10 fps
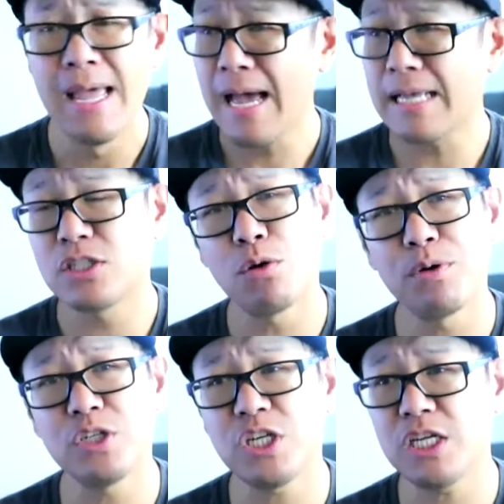I still
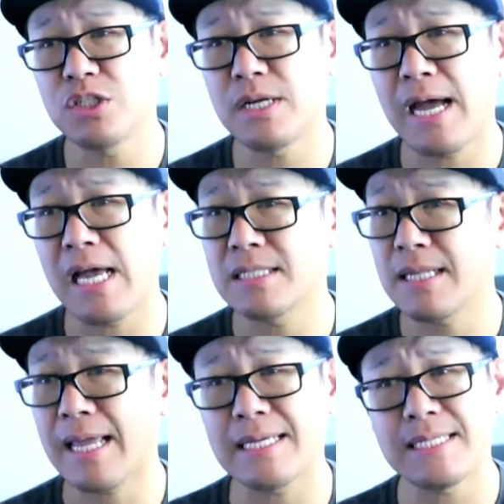appreciate you guys.
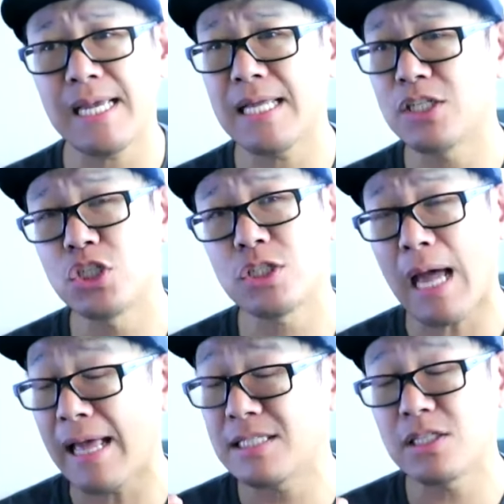Like I said,
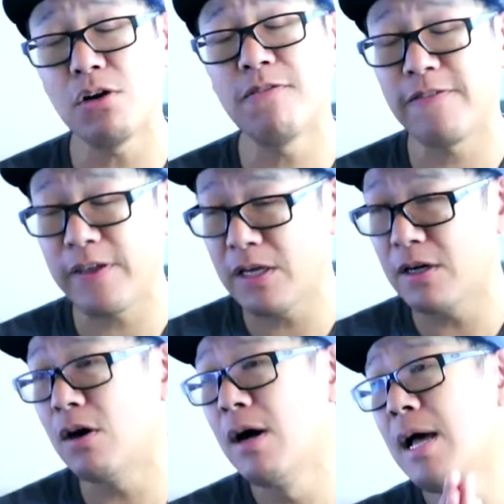I still
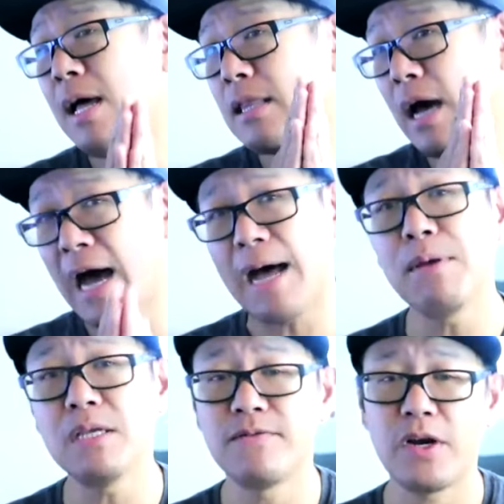feel the
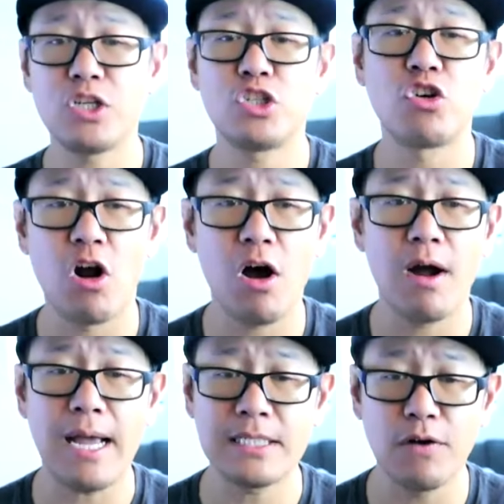hobby is very strong.
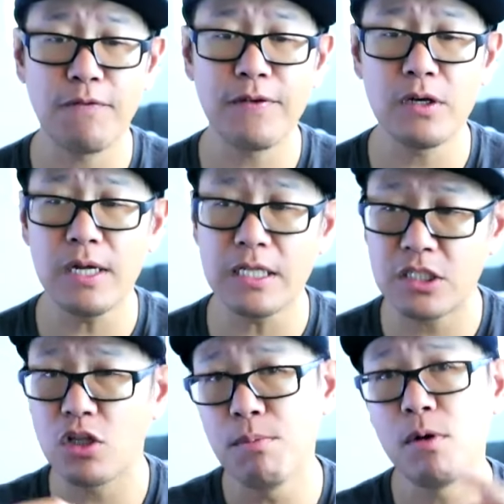I still feel it's
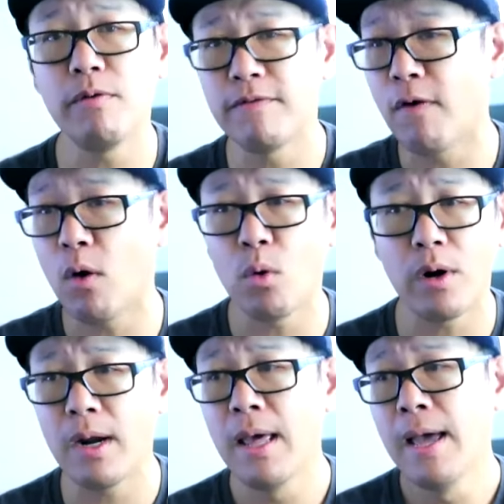still moving
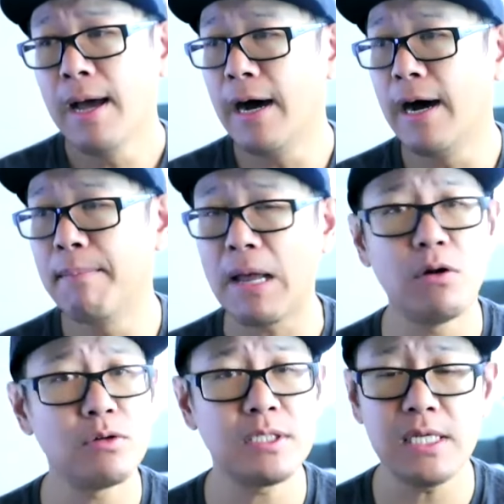forward. I
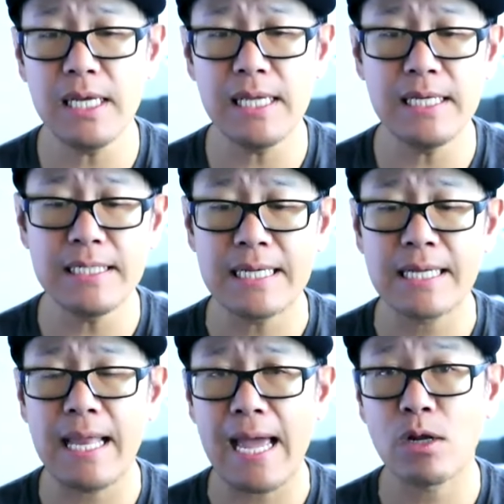don't see any
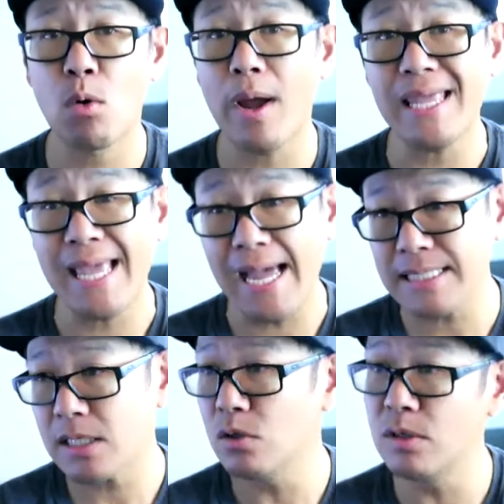decline quite
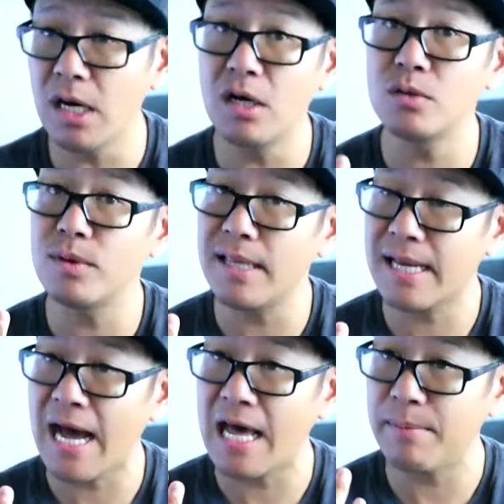yet. Who knows with the
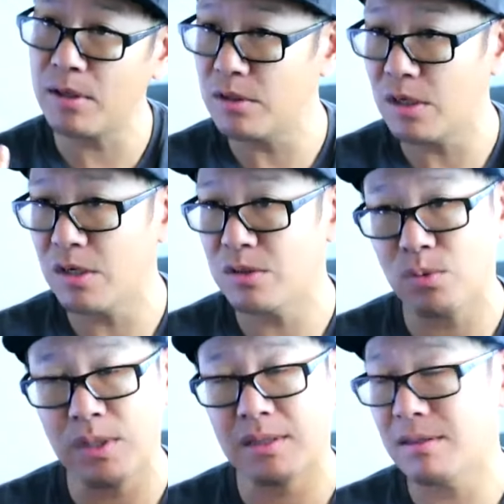economy? Who knows
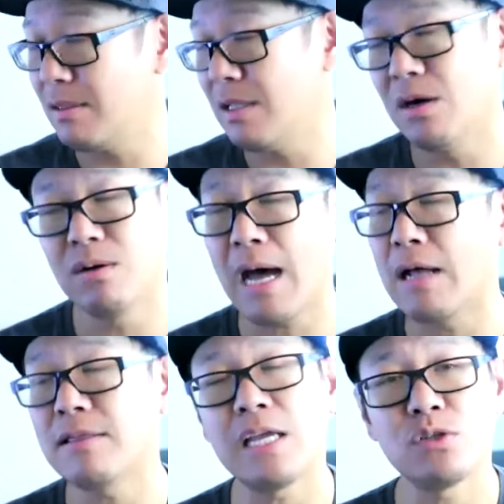with, you know, how
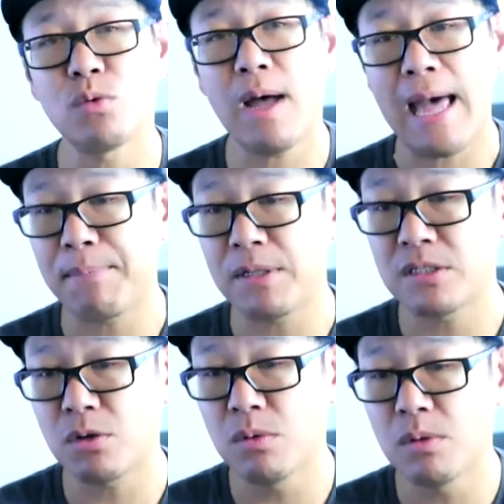things will happen?
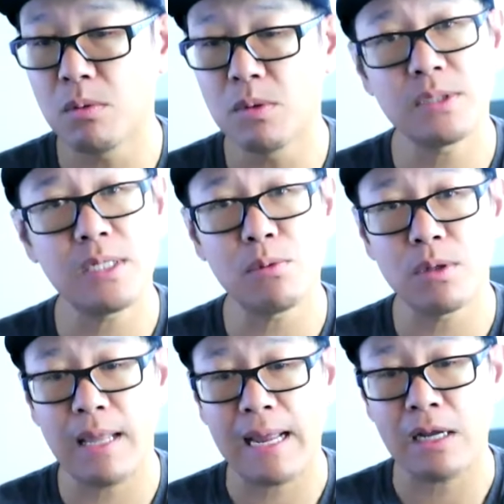So we'll see where
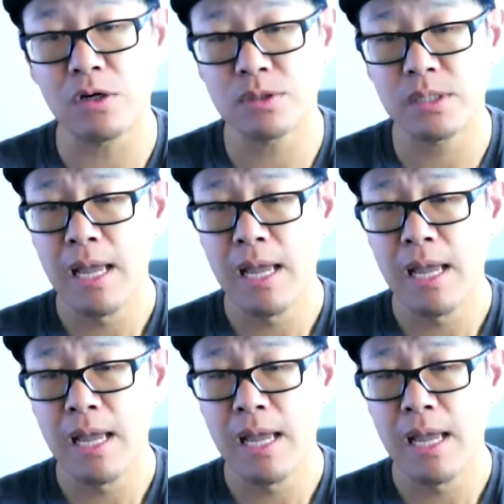that goes.